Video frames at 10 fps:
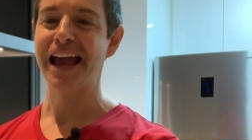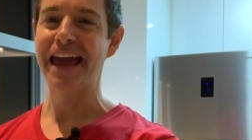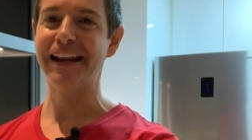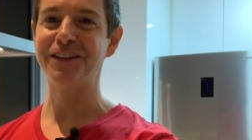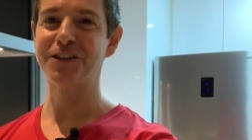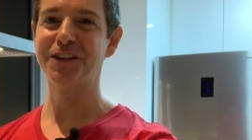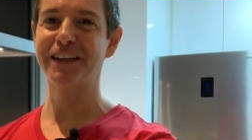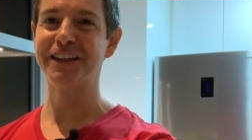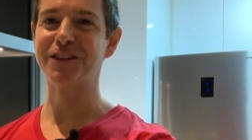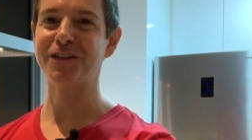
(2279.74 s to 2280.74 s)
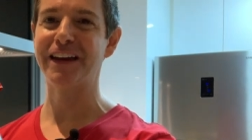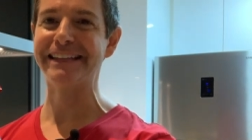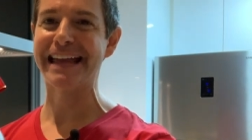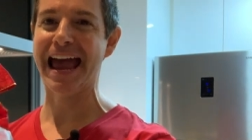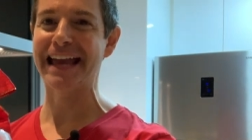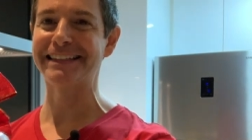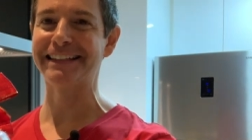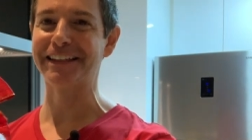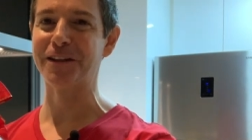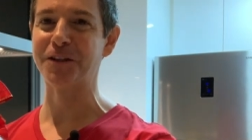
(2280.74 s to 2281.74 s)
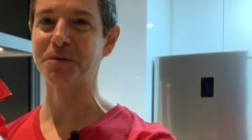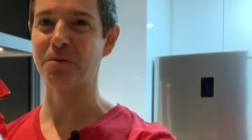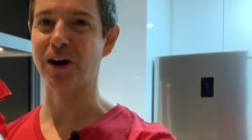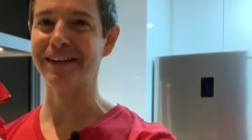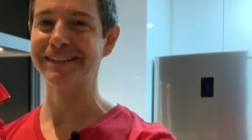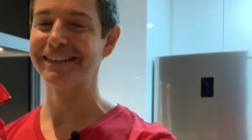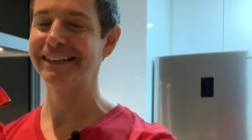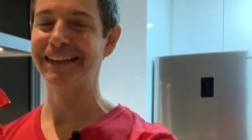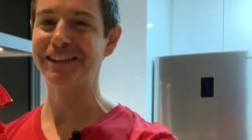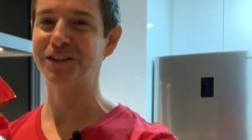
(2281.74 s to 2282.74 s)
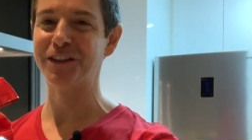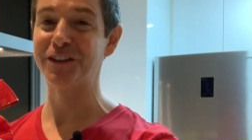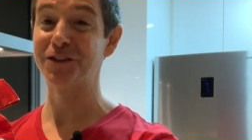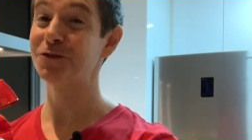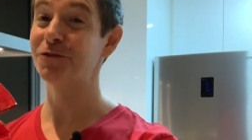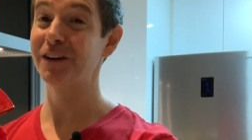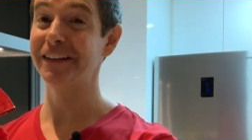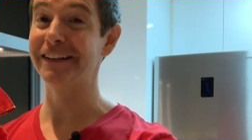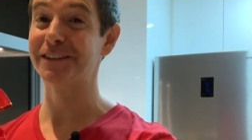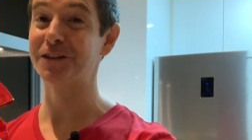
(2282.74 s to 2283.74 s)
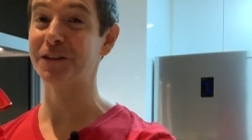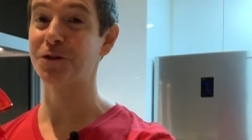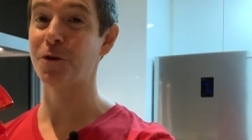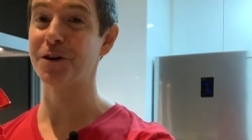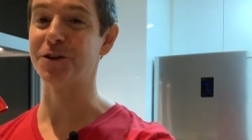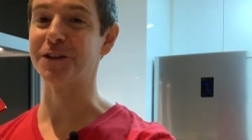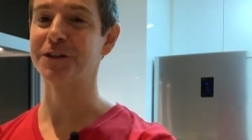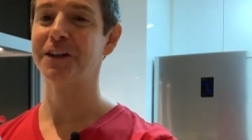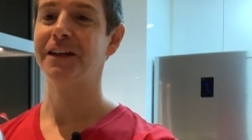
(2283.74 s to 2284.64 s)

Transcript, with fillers: And I just think it's fantastic, this print. It's, it's just really, it's, it's gorgeous.